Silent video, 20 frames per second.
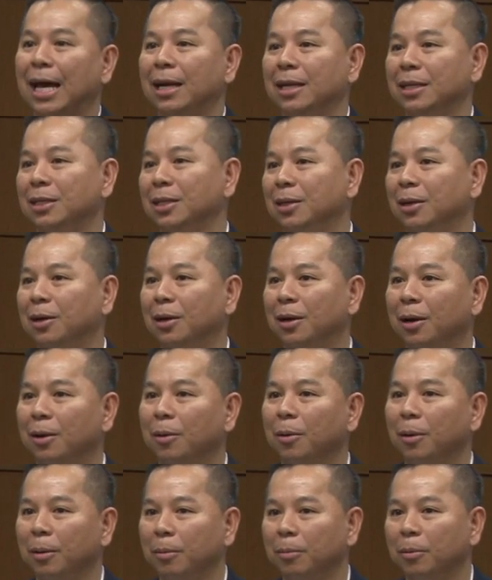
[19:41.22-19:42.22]
that as
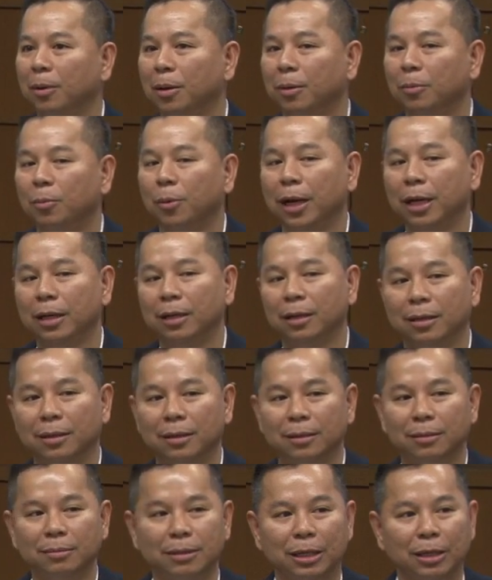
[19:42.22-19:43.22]
a, a, a way
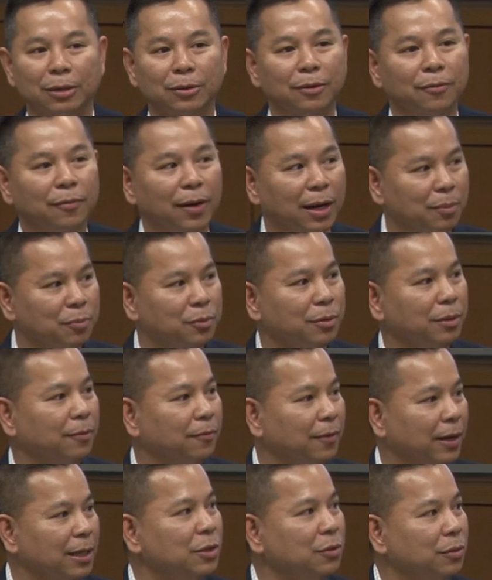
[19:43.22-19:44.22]
to, you know, develop your
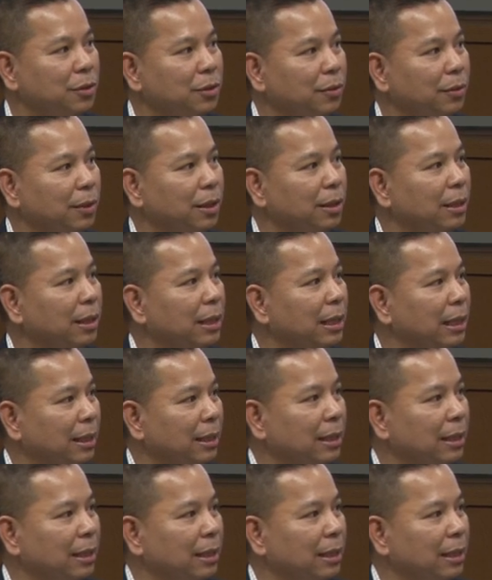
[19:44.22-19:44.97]
invest your career,